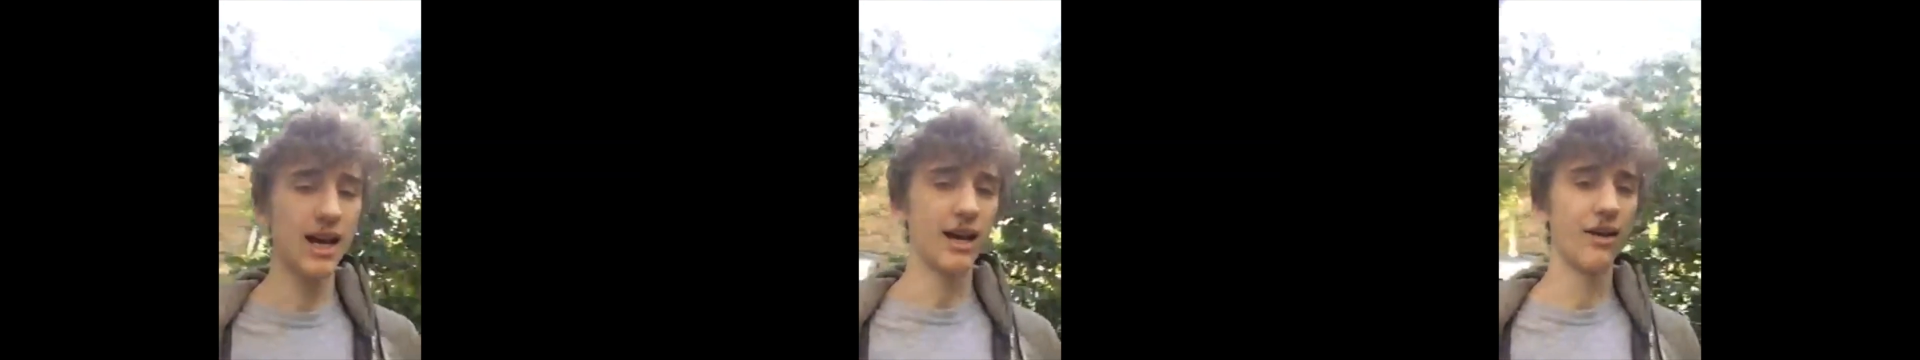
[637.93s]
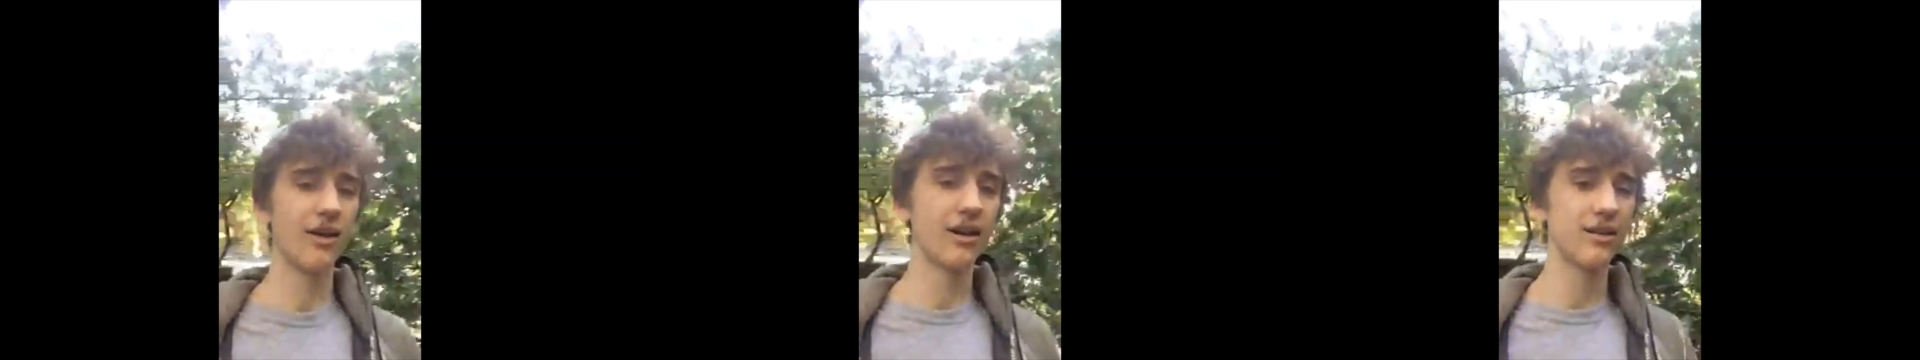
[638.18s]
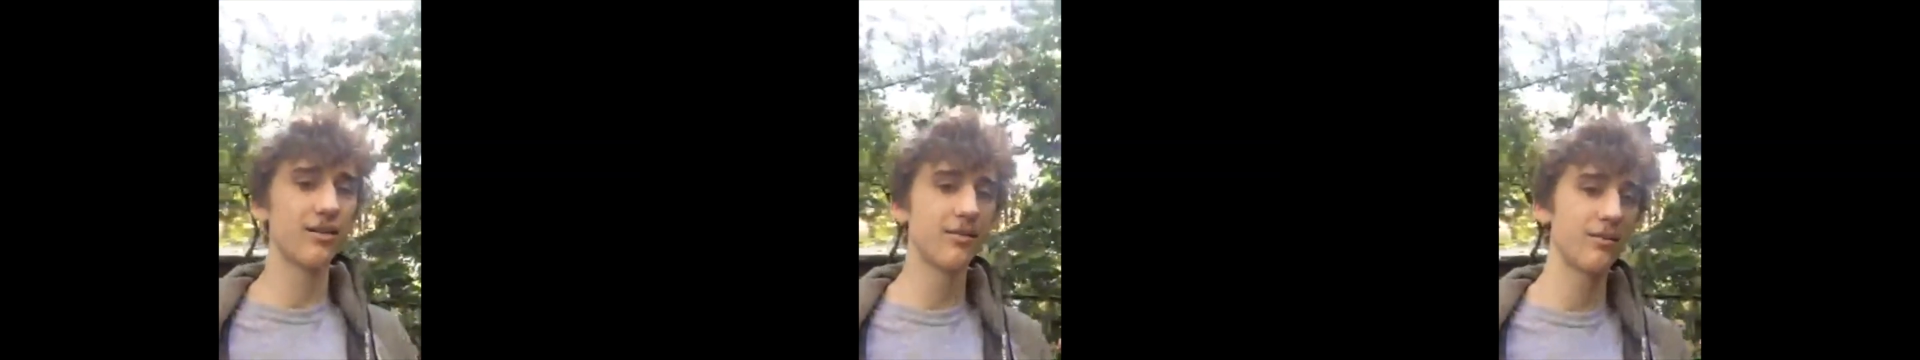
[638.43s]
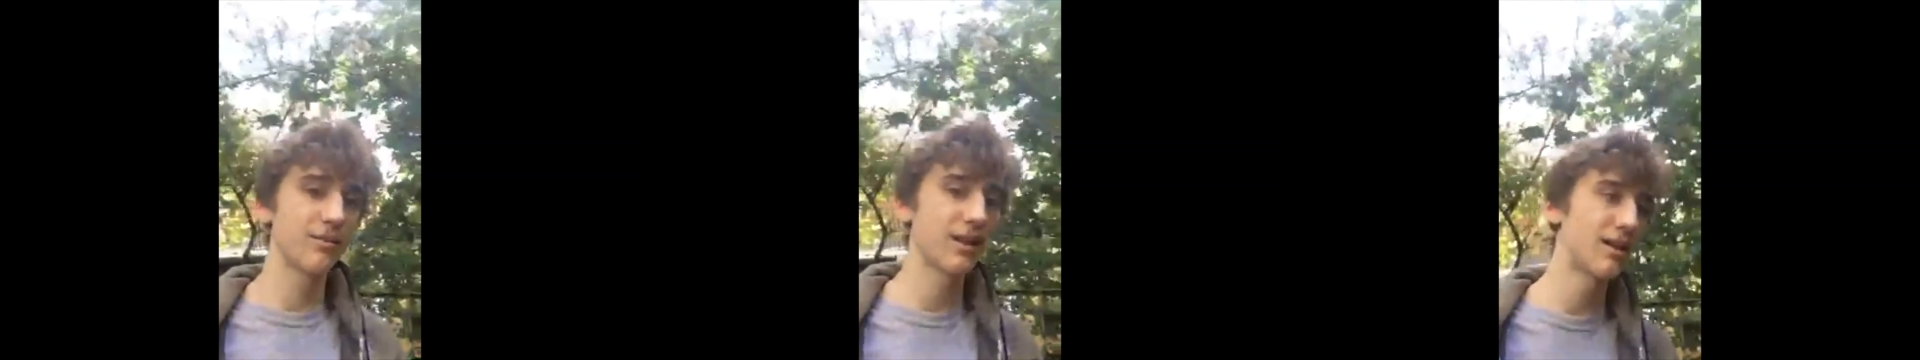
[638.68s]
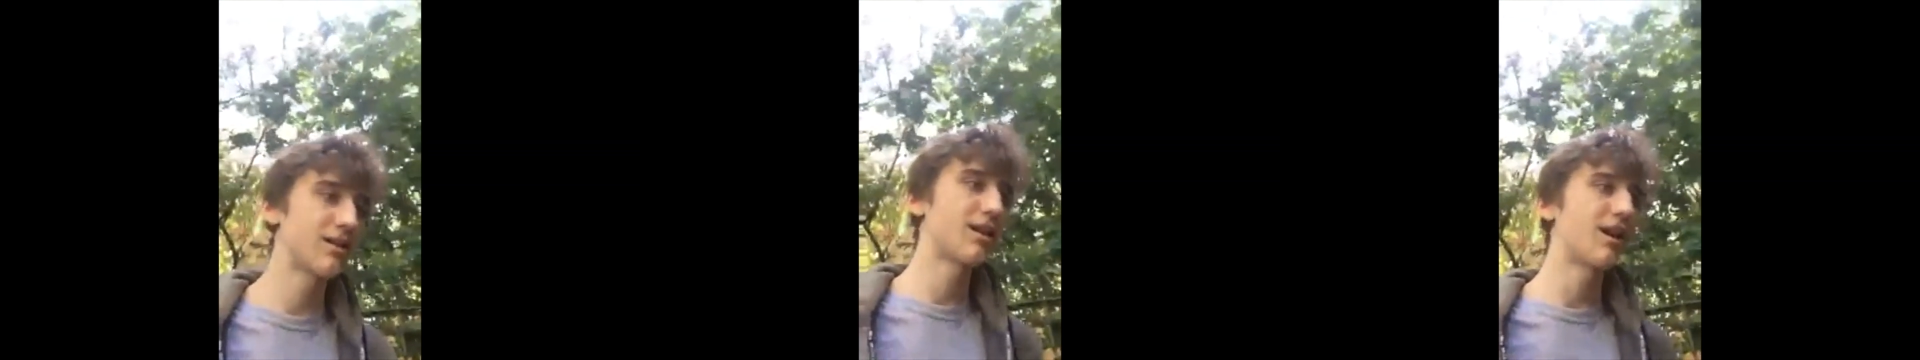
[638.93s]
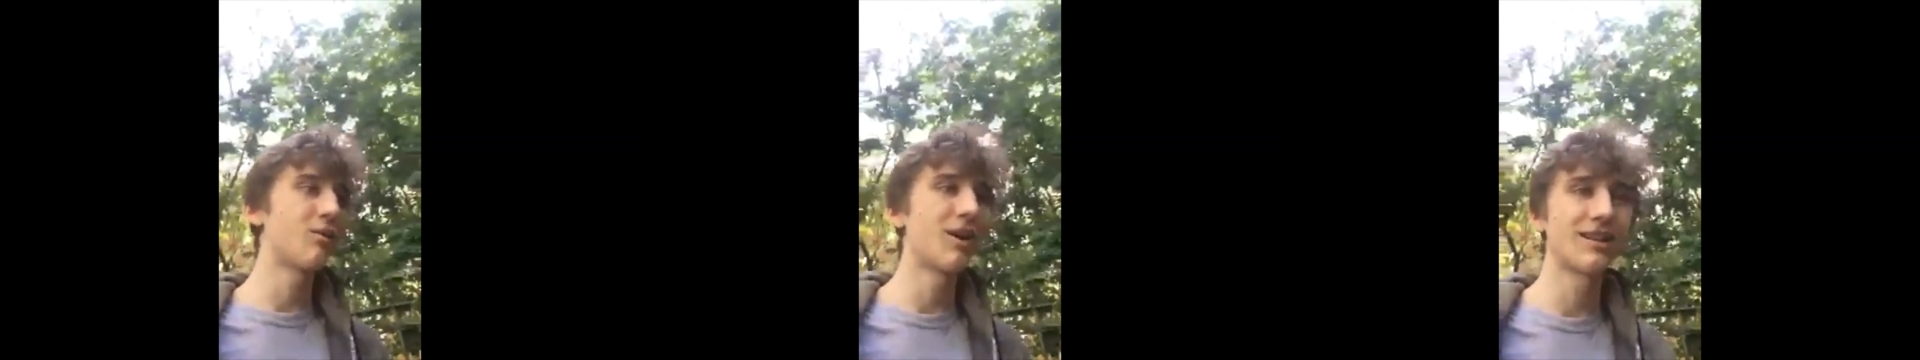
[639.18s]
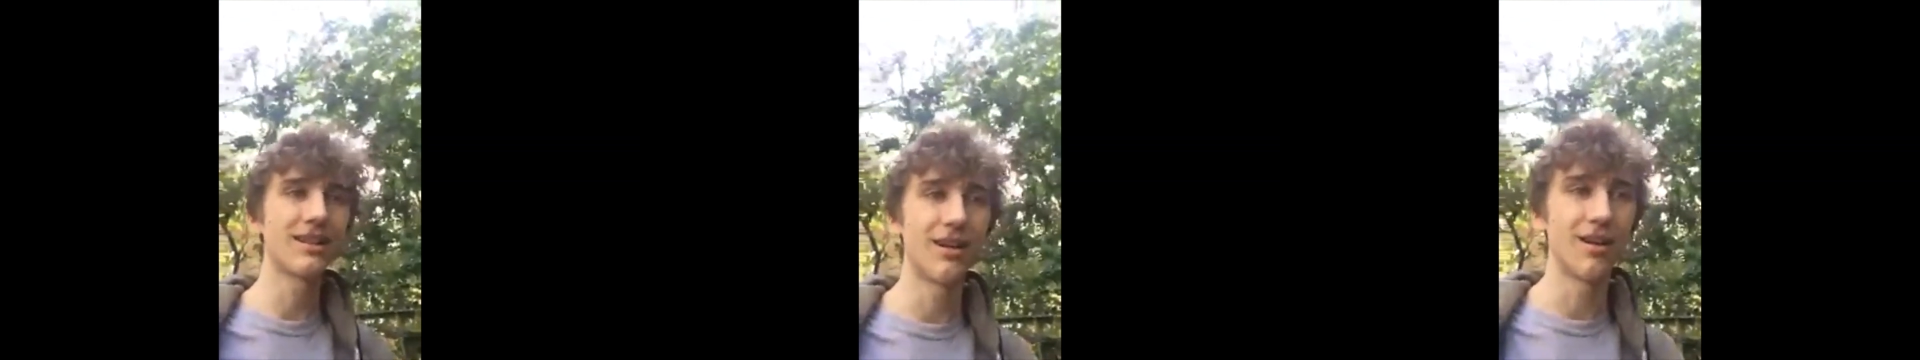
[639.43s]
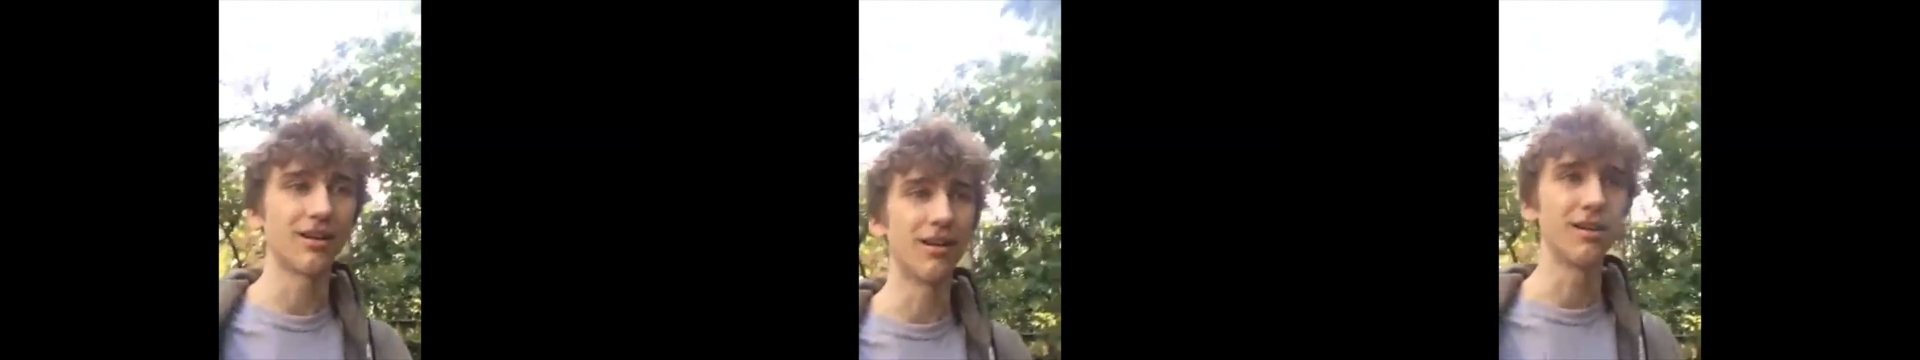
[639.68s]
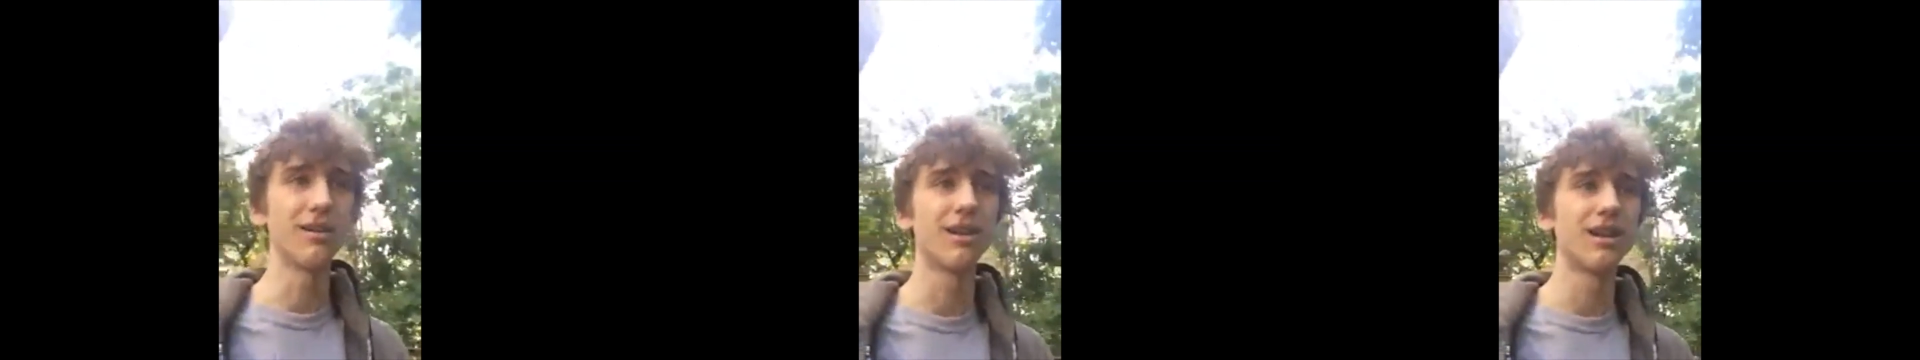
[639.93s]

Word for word: and I went to hug her.